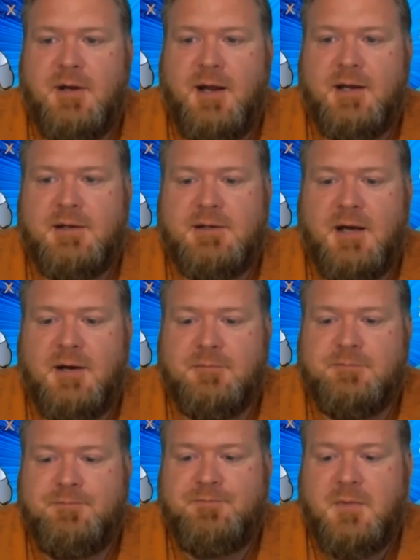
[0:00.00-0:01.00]
And
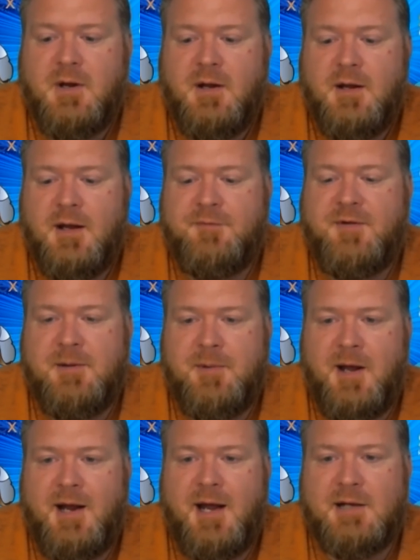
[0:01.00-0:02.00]
if
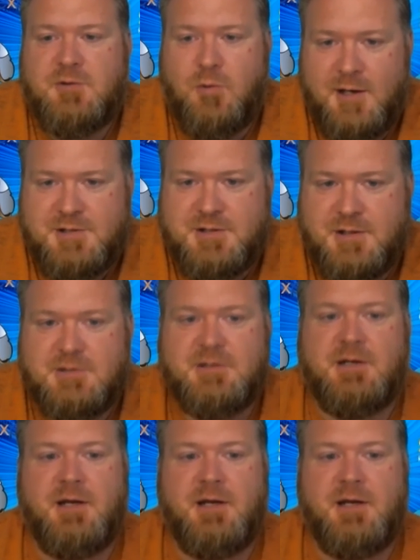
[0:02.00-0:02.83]
anybody has questions,